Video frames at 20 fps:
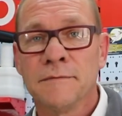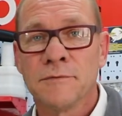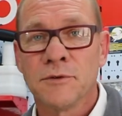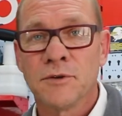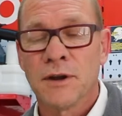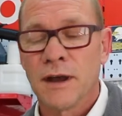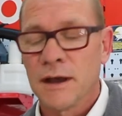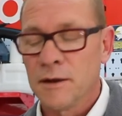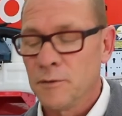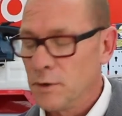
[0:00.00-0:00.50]

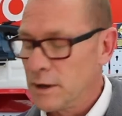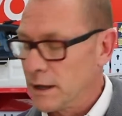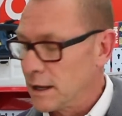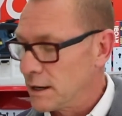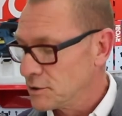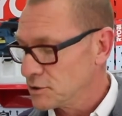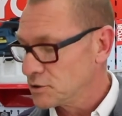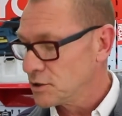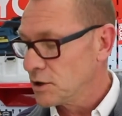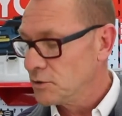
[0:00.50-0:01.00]
Today we're going to
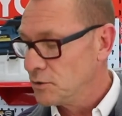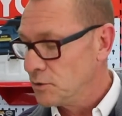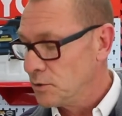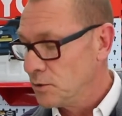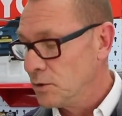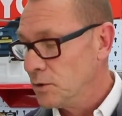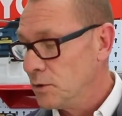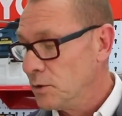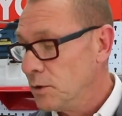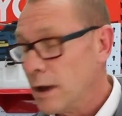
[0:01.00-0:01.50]
show
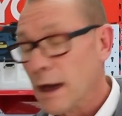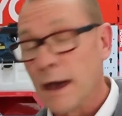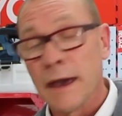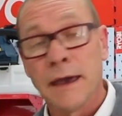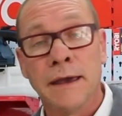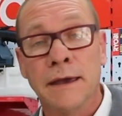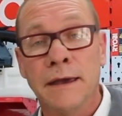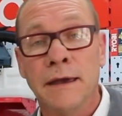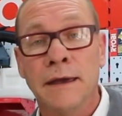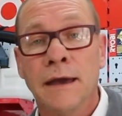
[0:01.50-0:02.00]
you
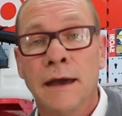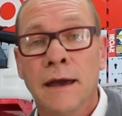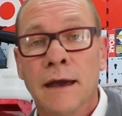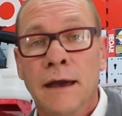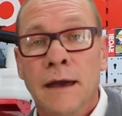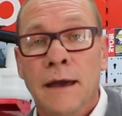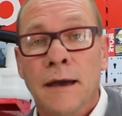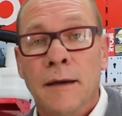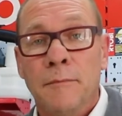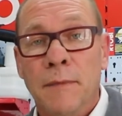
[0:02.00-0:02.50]
a
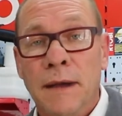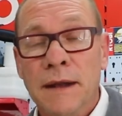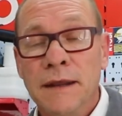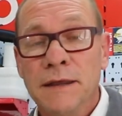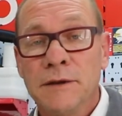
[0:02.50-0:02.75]
mini